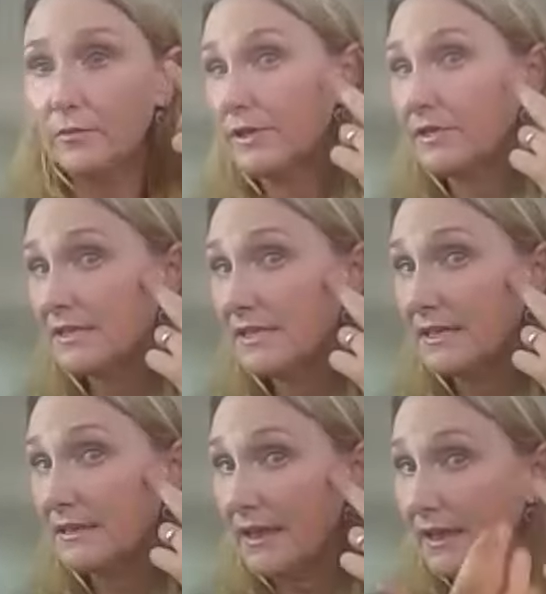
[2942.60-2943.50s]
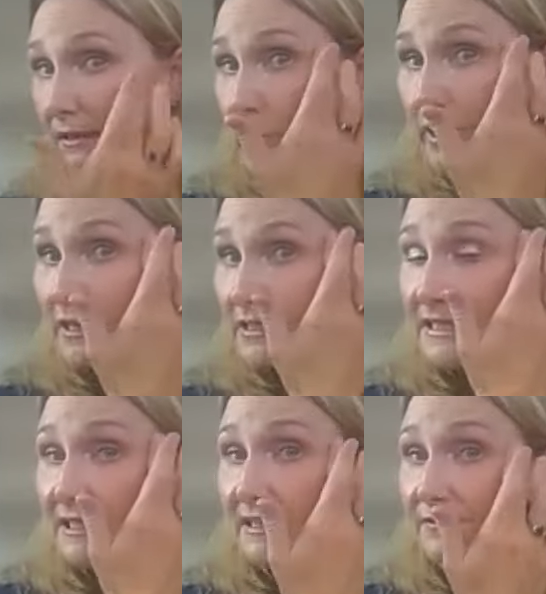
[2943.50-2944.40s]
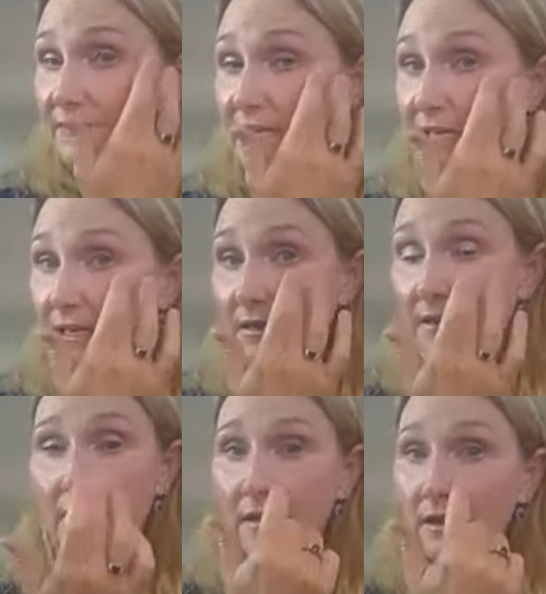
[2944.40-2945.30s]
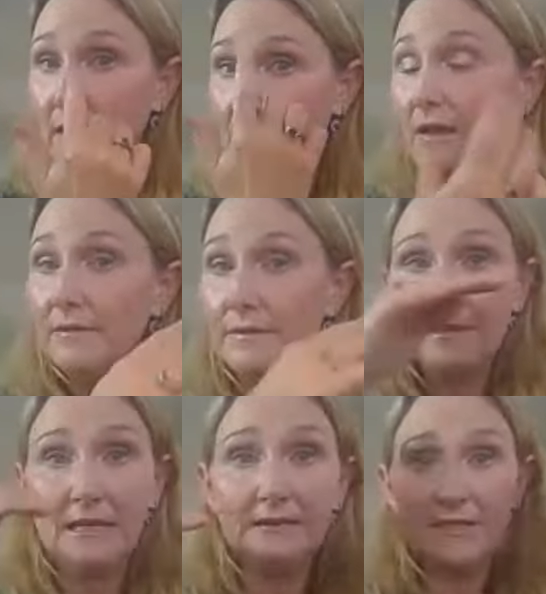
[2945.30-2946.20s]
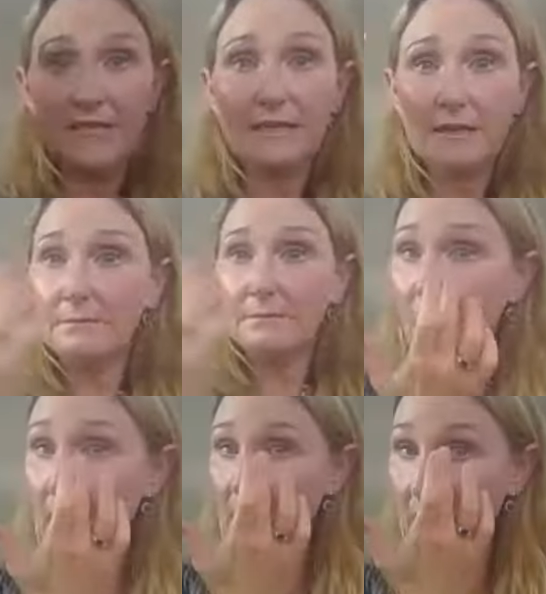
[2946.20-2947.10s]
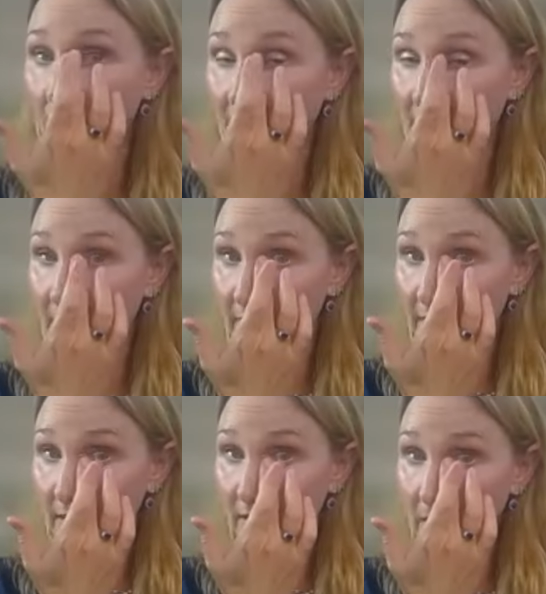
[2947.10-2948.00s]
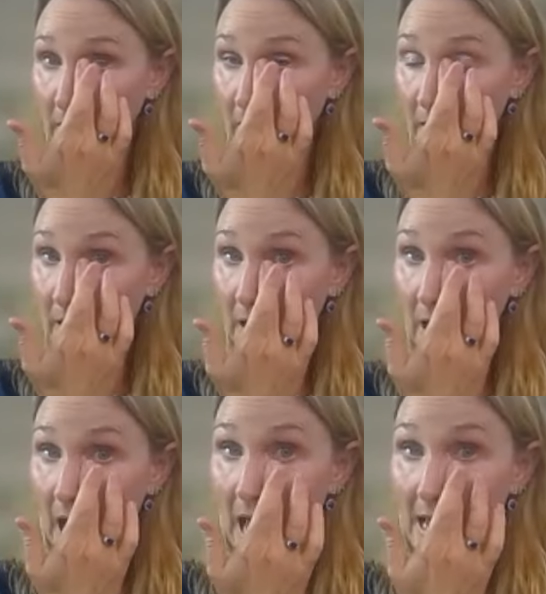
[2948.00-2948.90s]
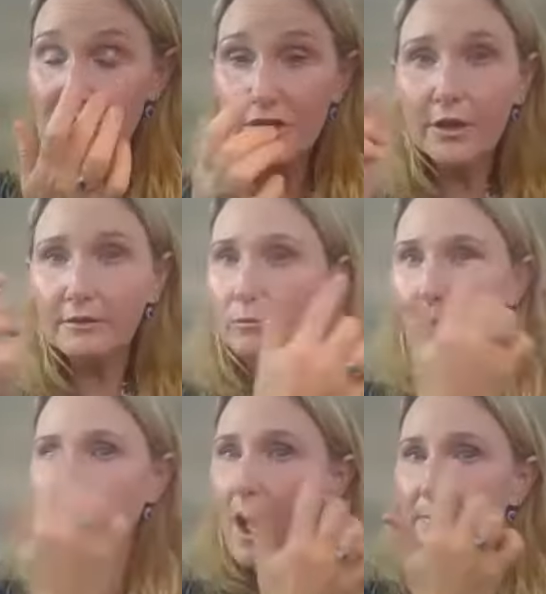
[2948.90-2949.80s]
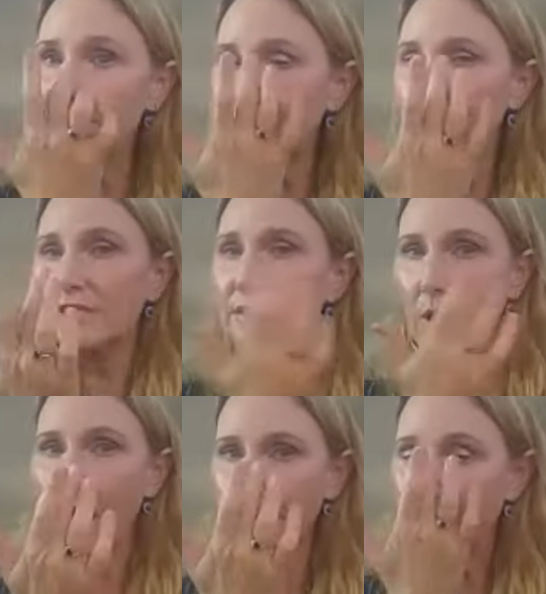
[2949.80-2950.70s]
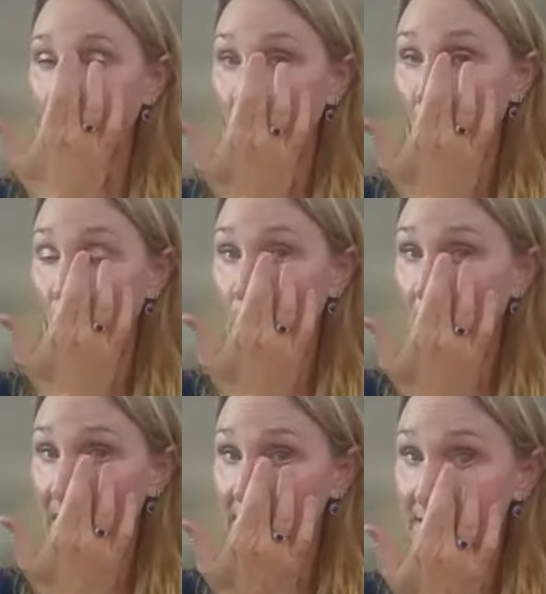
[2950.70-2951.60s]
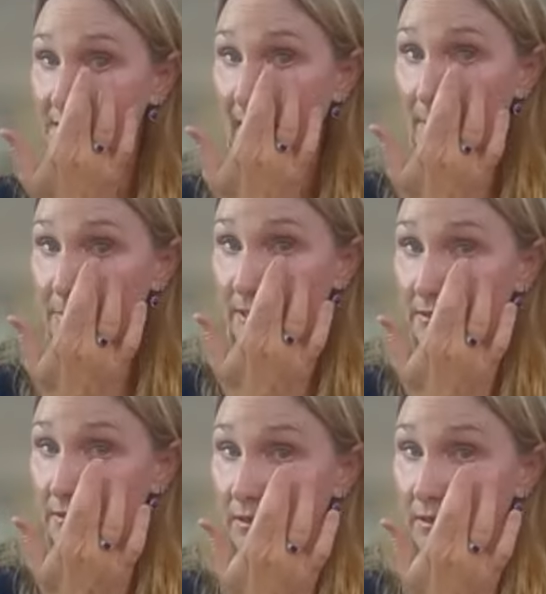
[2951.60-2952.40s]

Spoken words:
you can see there, where it's lifting my eye area. And don't wipe it or swipe it, always tap it.